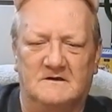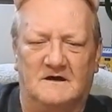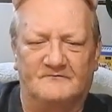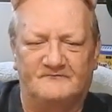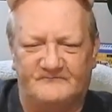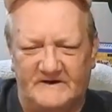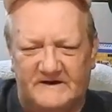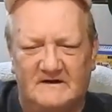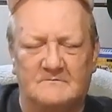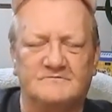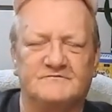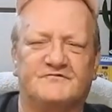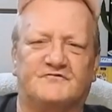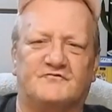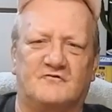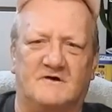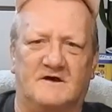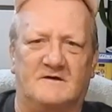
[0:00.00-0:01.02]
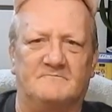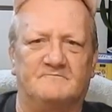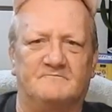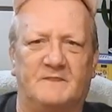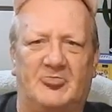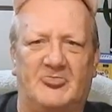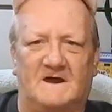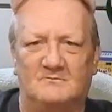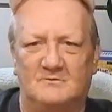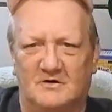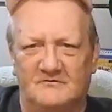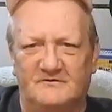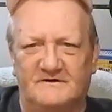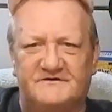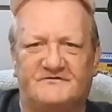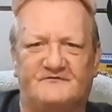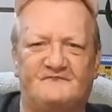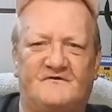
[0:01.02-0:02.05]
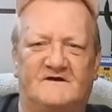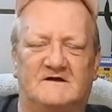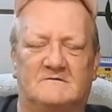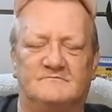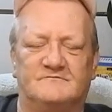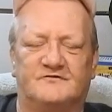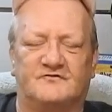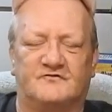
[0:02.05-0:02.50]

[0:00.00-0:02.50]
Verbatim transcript: a film strip, a movie film